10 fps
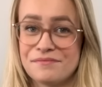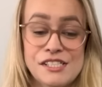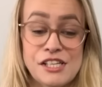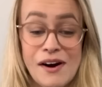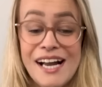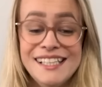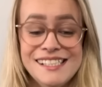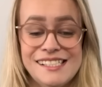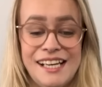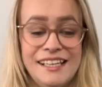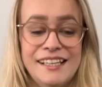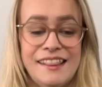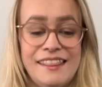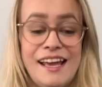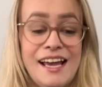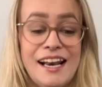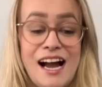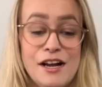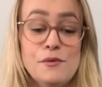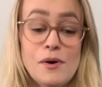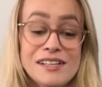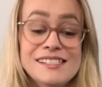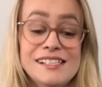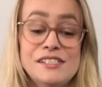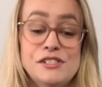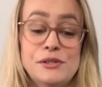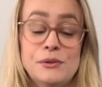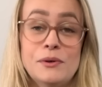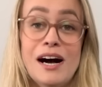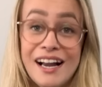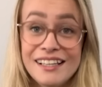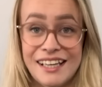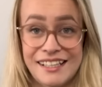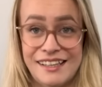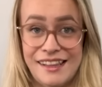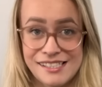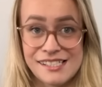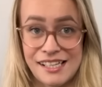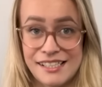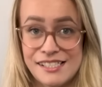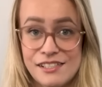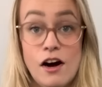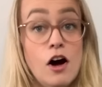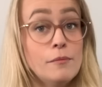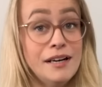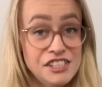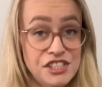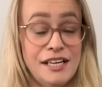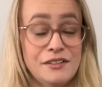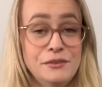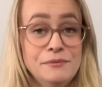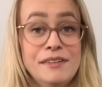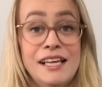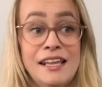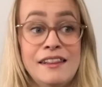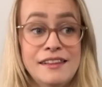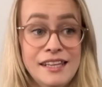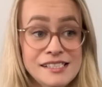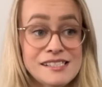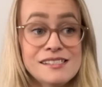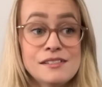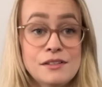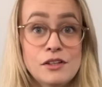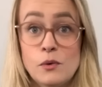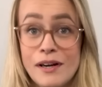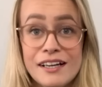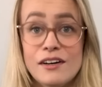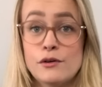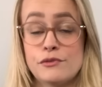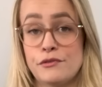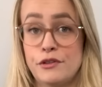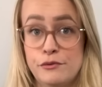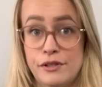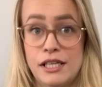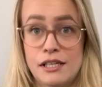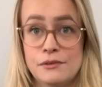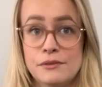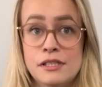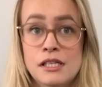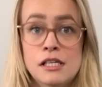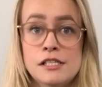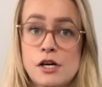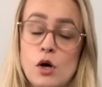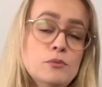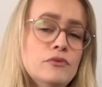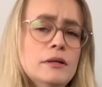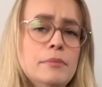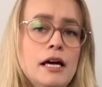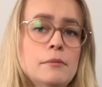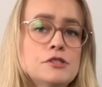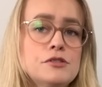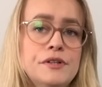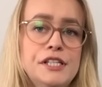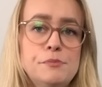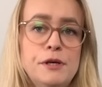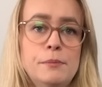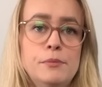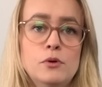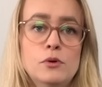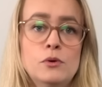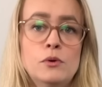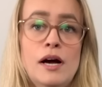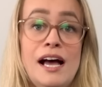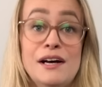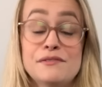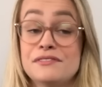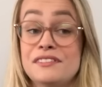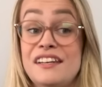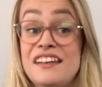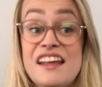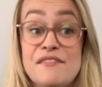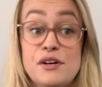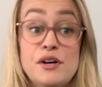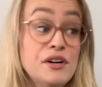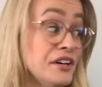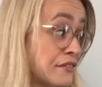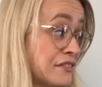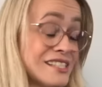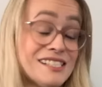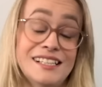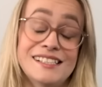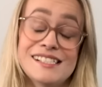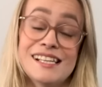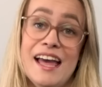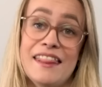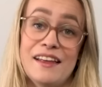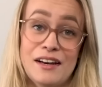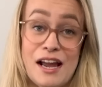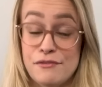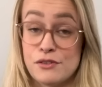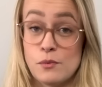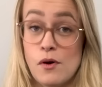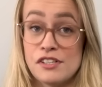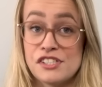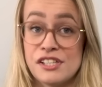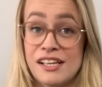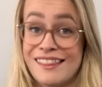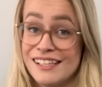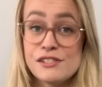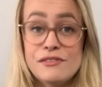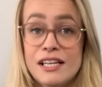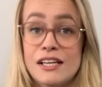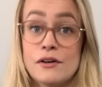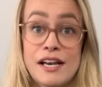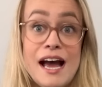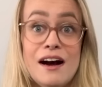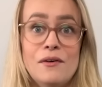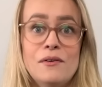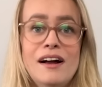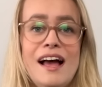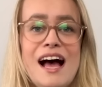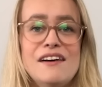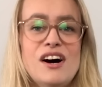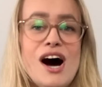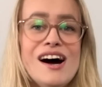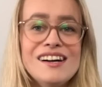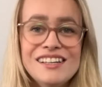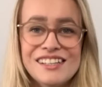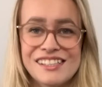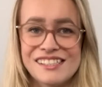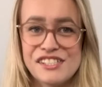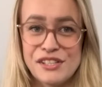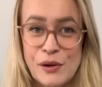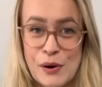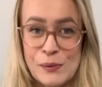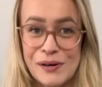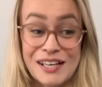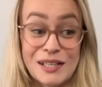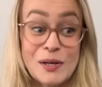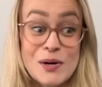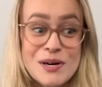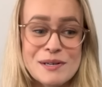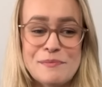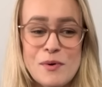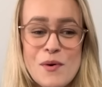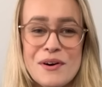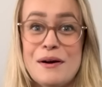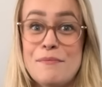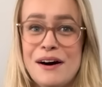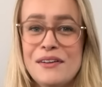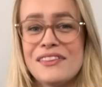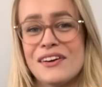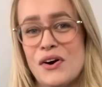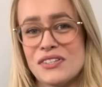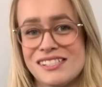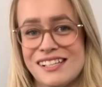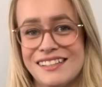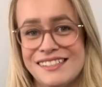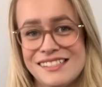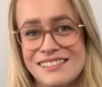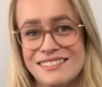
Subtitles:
So I decided that I wanted to highlight this site on my channel in this quick overview video to hopefully be able to reach people who have never heard of the site, that after watching this video now have a hunger to know and learn more about the Gault site.